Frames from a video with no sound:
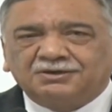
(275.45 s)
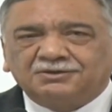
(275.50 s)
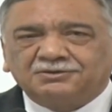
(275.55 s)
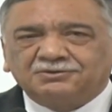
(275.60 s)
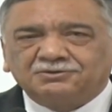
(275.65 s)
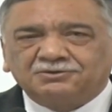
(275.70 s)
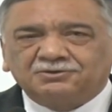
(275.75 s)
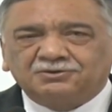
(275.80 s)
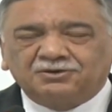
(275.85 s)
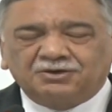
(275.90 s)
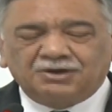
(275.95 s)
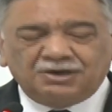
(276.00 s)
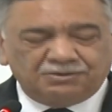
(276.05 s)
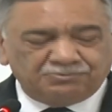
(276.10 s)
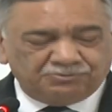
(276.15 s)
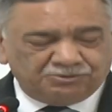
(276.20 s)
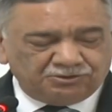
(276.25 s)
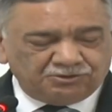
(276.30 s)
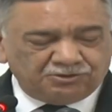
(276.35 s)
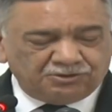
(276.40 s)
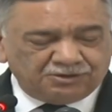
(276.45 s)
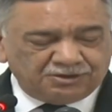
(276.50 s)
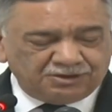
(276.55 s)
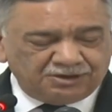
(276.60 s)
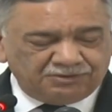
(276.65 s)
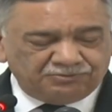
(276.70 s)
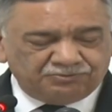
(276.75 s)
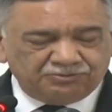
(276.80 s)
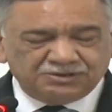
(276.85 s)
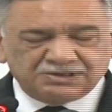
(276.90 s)
So I'm sure
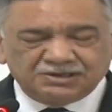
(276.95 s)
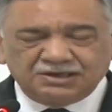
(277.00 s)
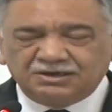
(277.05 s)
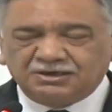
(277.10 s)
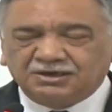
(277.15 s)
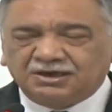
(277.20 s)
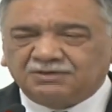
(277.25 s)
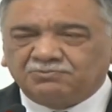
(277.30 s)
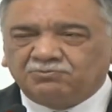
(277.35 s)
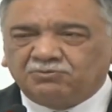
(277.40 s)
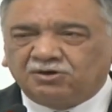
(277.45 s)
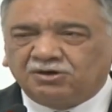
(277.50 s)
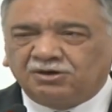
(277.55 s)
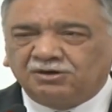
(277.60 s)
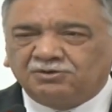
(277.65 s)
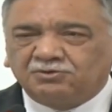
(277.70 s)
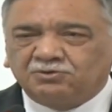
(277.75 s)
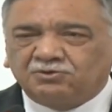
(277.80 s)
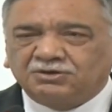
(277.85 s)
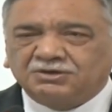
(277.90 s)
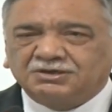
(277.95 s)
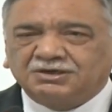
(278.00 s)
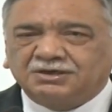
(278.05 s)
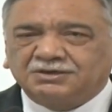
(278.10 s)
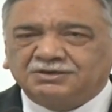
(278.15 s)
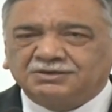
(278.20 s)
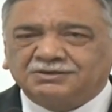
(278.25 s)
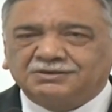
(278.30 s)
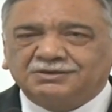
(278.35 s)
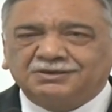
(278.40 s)
if we send our model court
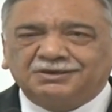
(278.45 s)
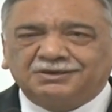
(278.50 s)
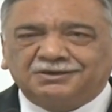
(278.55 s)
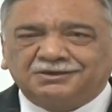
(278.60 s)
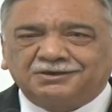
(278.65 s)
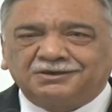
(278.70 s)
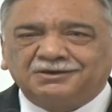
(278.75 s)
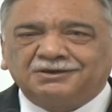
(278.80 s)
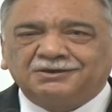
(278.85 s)
judges there,